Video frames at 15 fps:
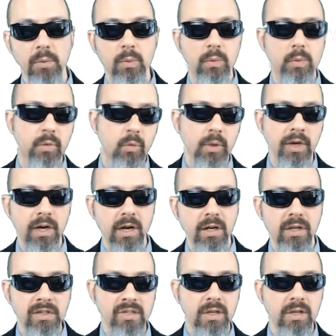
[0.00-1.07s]
we aren't
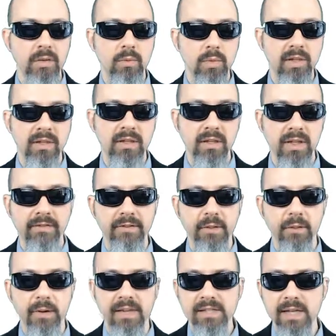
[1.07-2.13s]
concerned with the left or
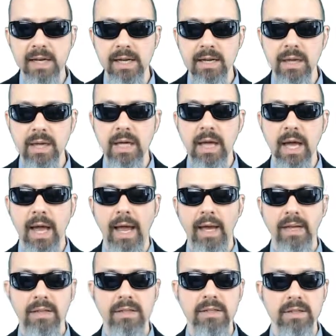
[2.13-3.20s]
right side,
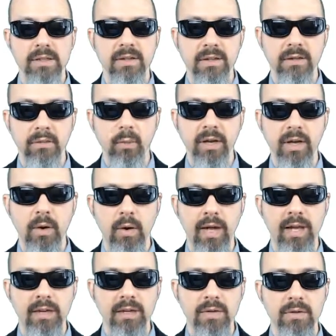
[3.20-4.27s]
and we go ahead
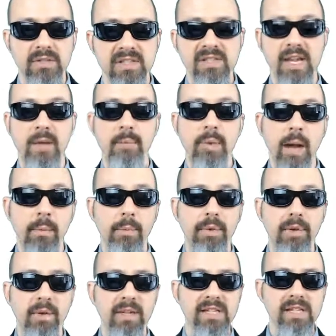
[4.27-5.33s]
and use the same
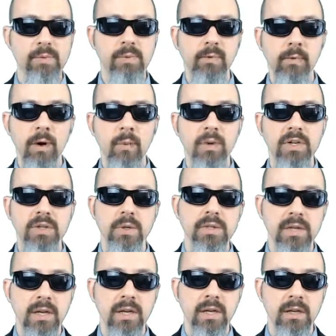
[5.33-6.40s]
probabilities as before, which was
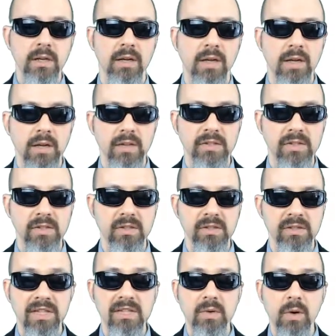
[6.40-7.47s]
a
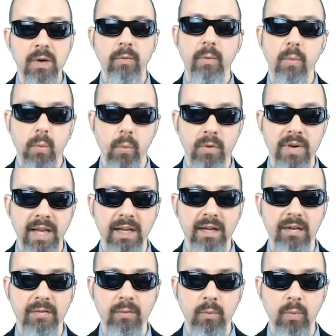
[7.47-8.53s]
z-score of
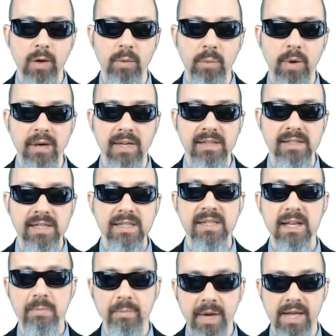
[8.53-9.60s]
negative 1.96
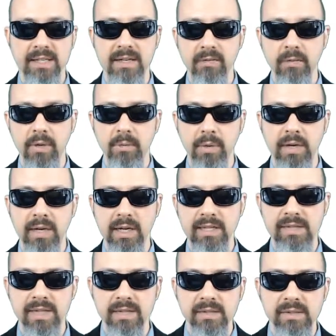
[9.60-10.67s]
and positive 1.96.